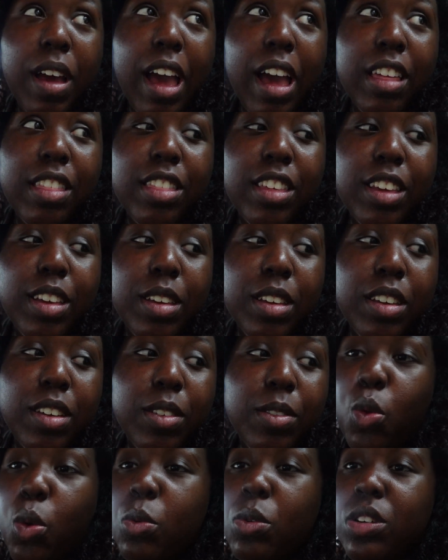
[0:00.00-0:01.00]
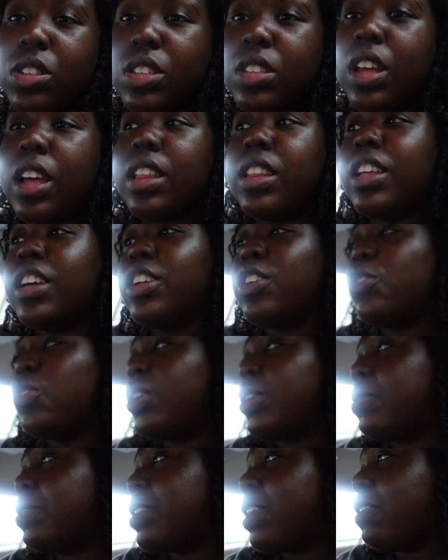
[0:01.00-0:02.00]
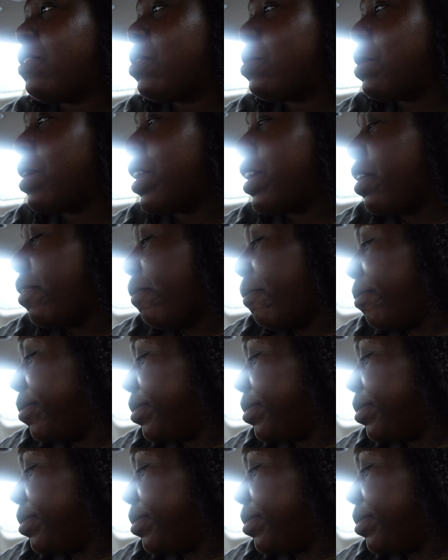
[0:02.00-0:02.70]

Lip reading: I think we're slightly annoyed with everybody.